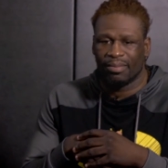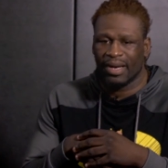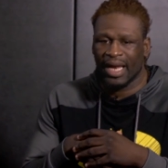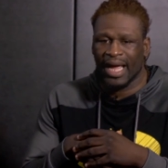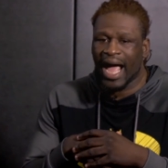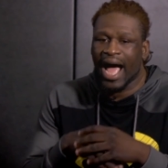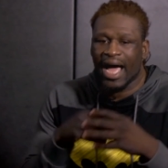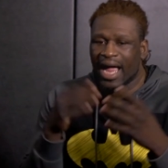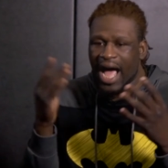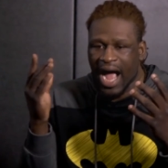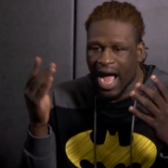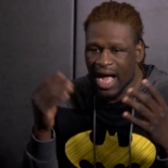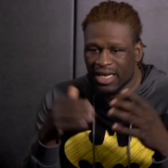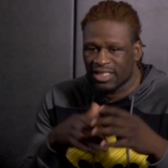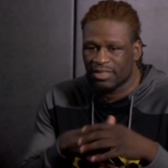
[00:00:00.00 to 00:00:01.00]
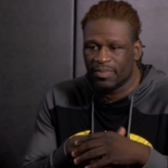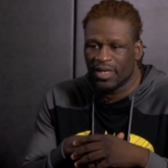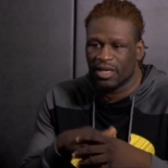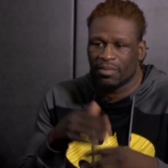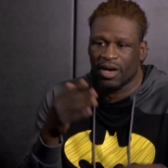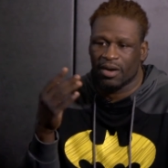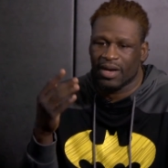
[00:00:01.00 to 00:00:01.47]
like I could
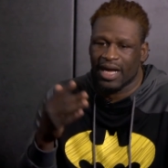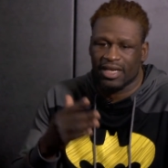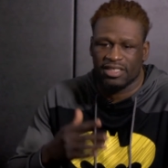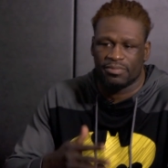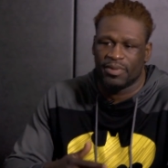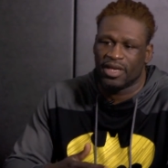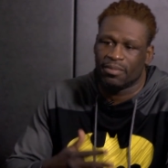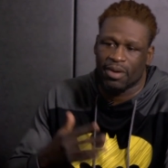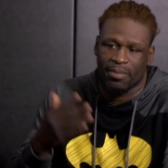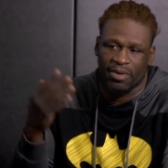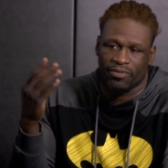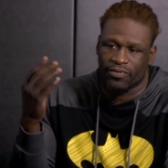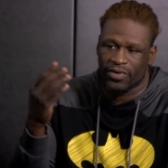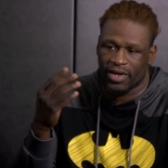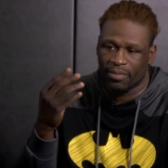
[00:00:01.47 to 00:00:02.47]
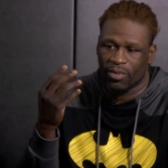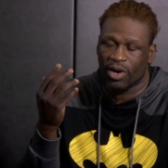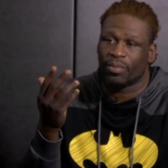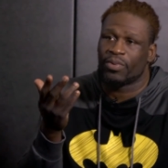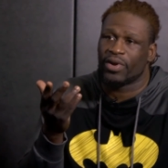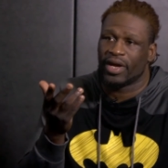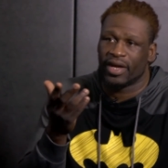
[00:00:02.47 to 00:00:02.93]
speak about my friend
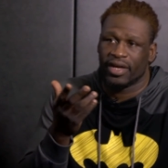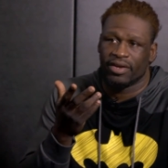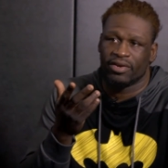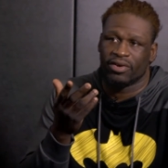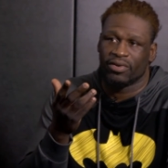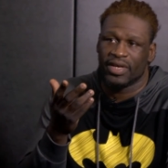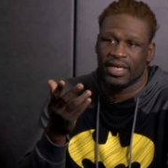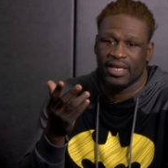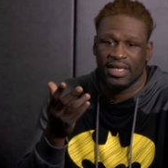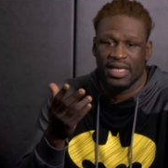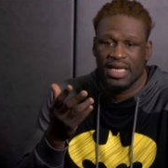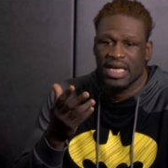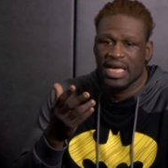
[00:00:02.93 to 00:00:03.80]
Mar-Pray. You know, he